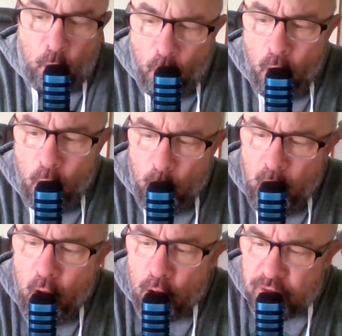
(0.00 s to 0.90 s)
oh,
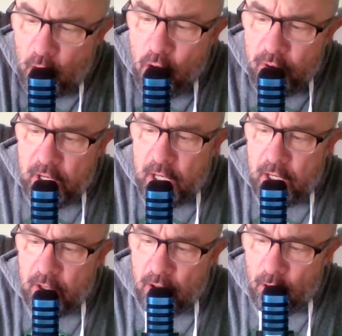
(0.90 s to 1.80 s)
well,
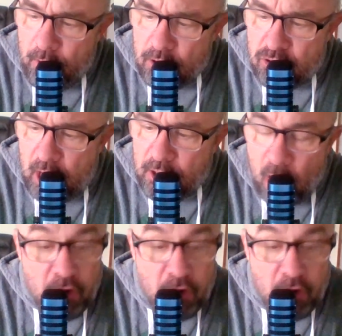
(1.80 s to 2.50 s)
Tony, there's things.